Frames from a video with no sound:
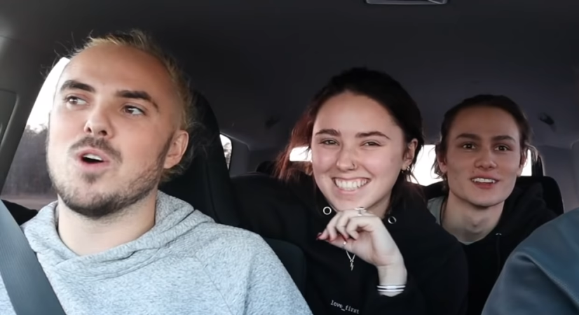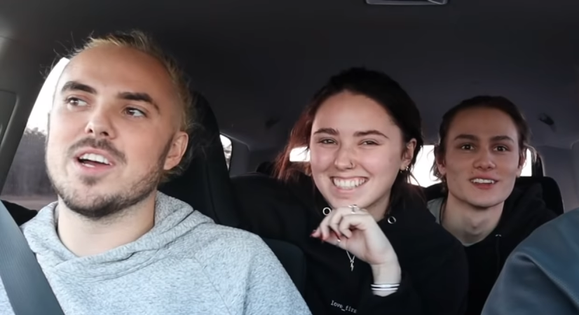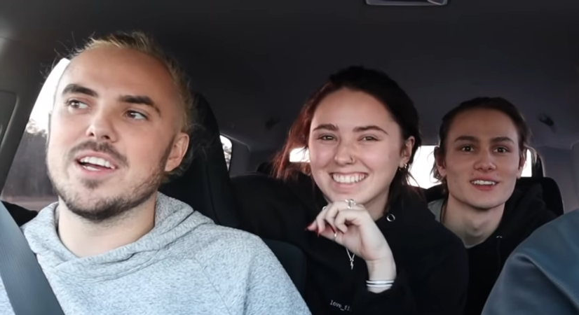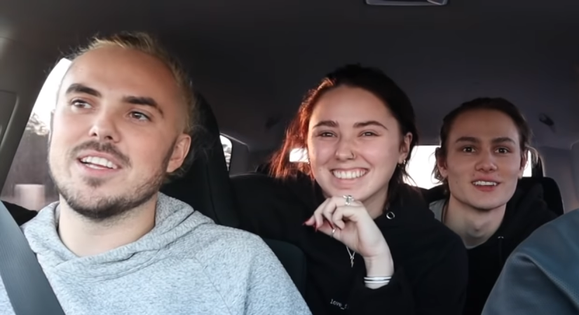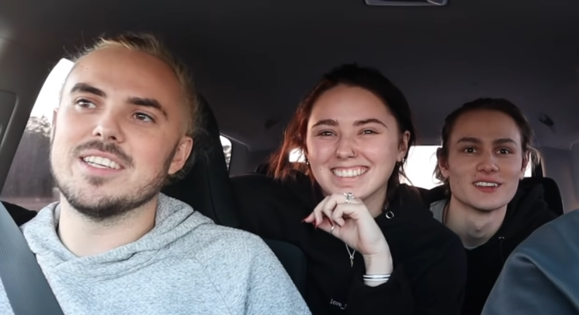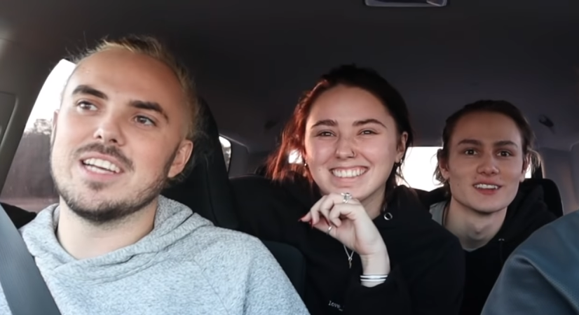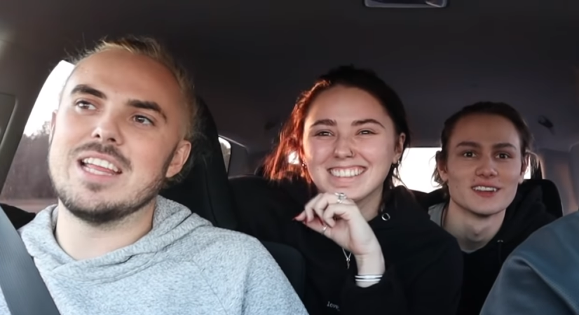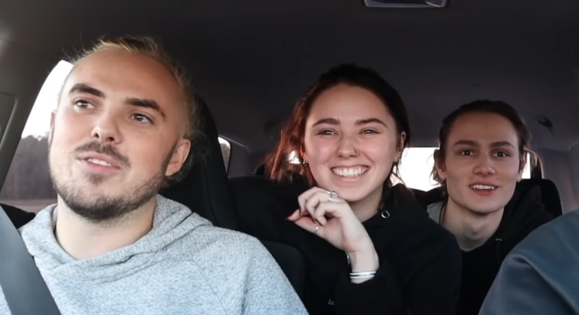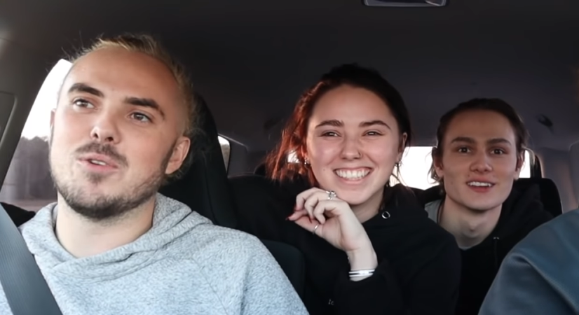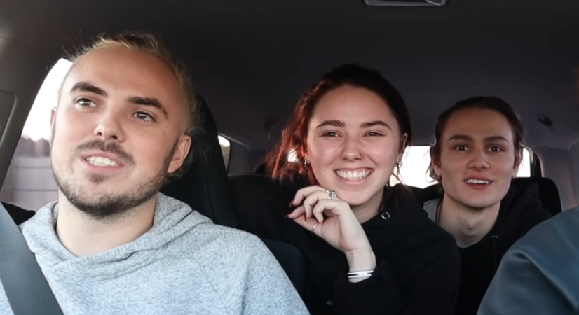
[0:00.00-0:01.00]
Speaker 1: what
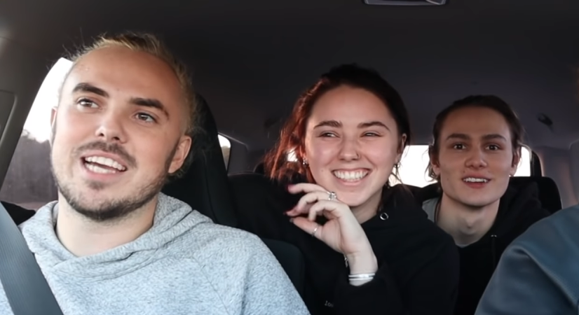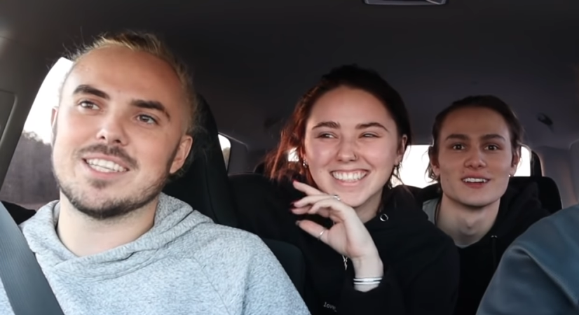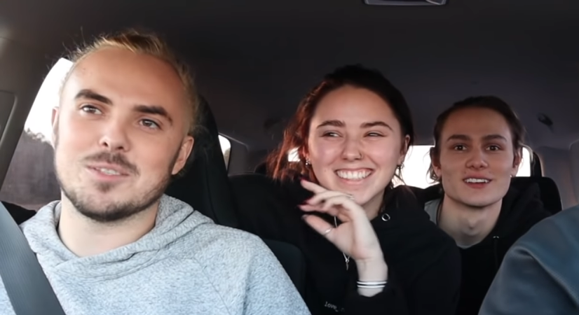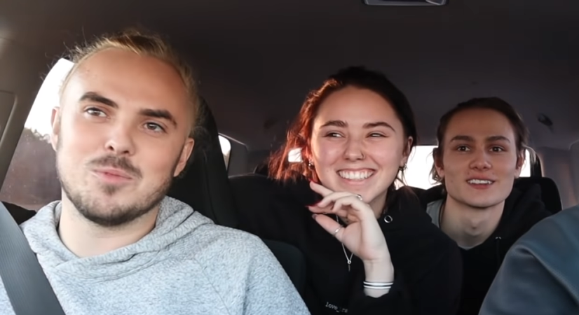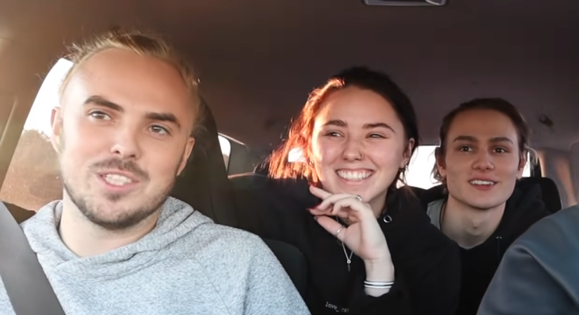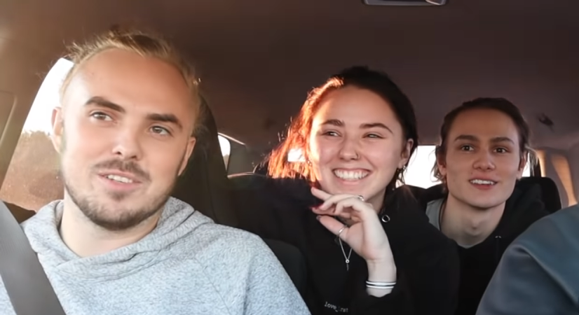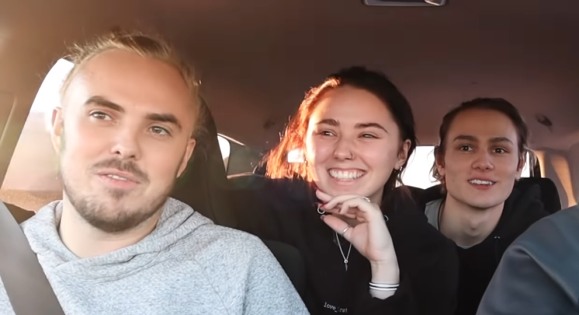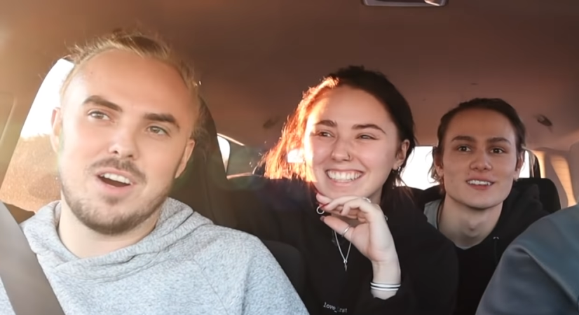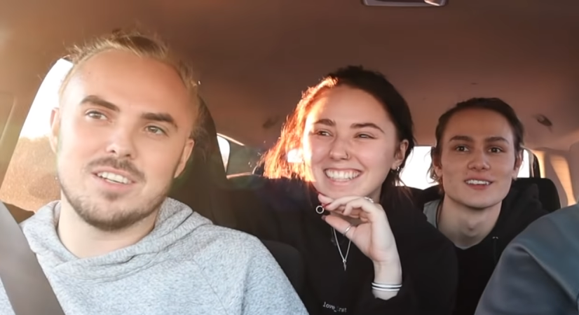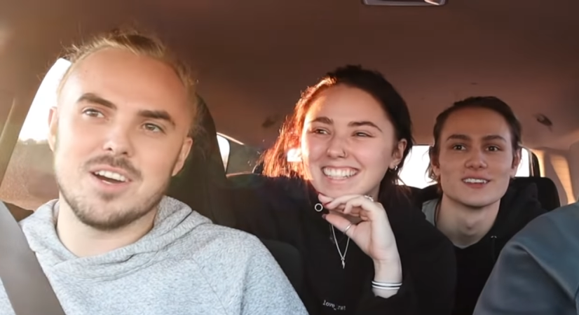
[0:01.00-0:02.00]
enthusiasm we should
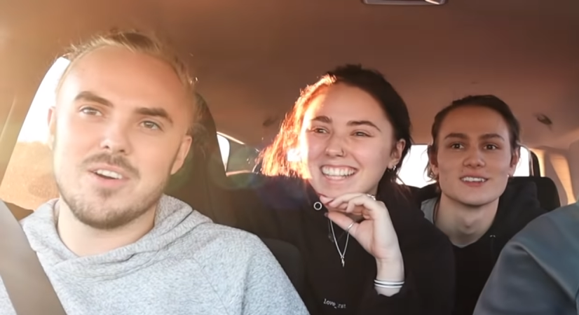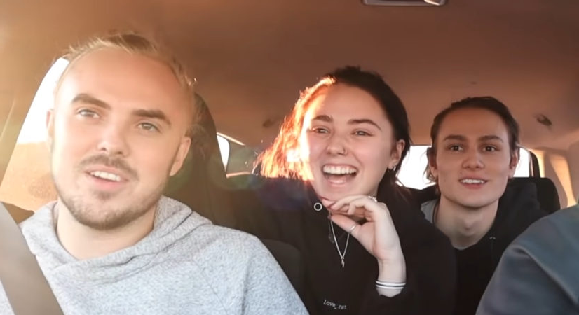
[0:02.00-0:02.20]
follow.